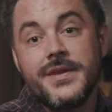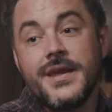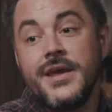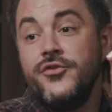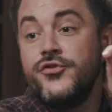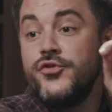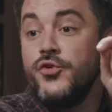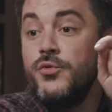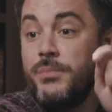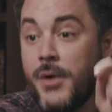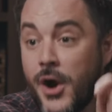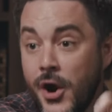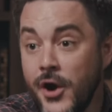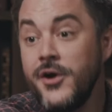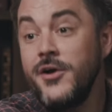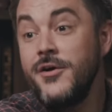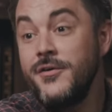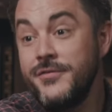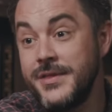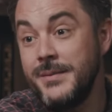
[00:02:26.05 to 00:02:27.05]
And so
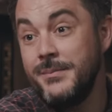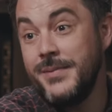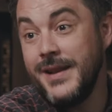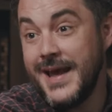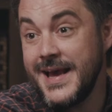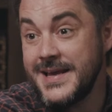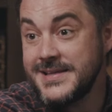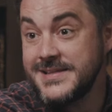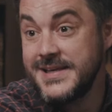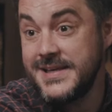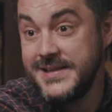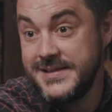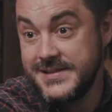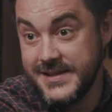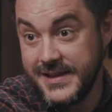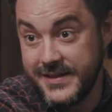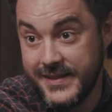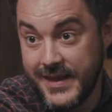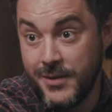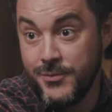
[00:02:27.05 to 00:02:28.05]
part of the blessings
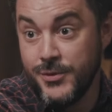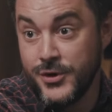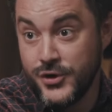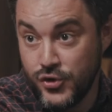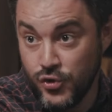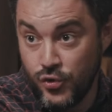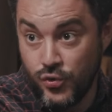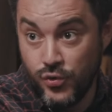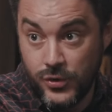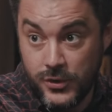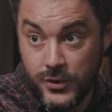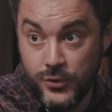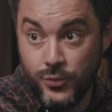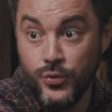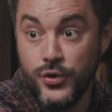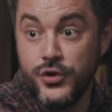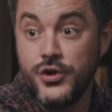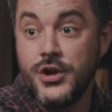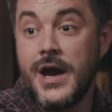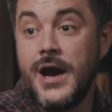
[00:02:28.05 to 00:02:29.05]
that they were told
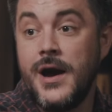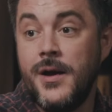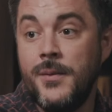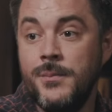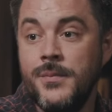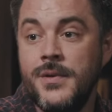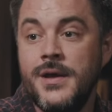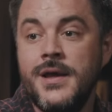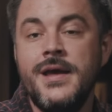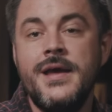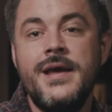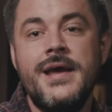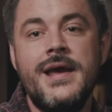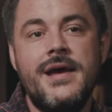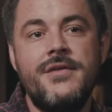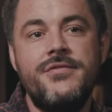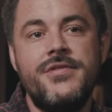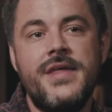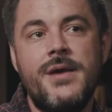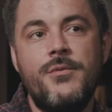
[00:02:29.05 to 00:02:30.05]
would come
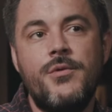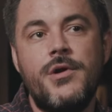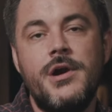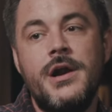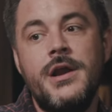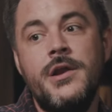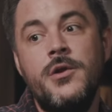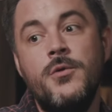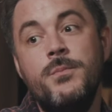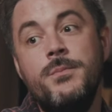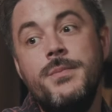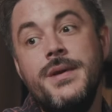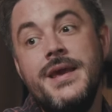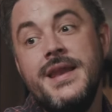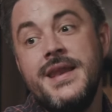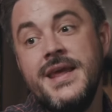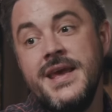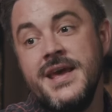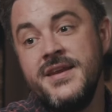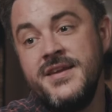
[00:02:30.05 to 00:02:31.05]
if they were an
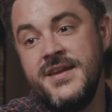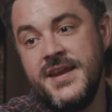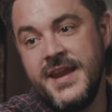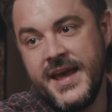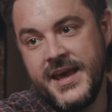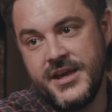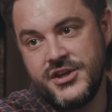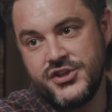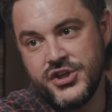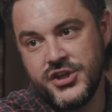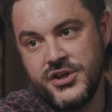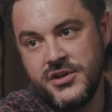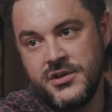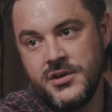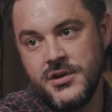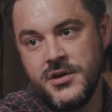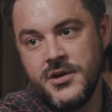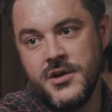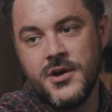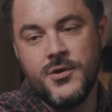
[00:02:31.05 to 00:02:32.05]
obedient
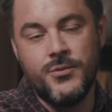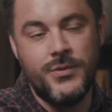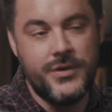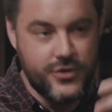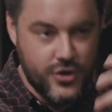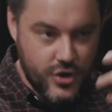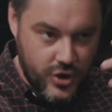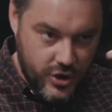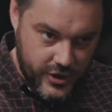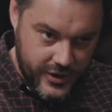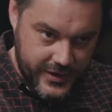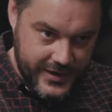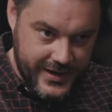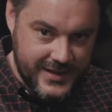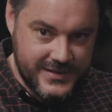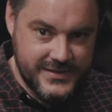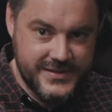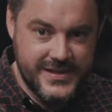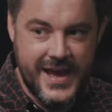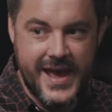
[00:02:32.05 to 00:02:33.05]
nation with God
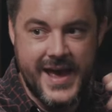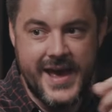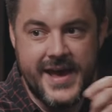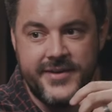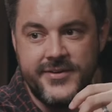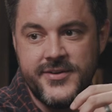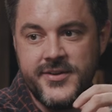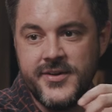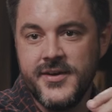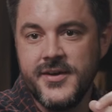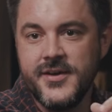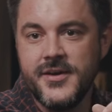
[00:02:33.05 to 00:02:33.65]
as head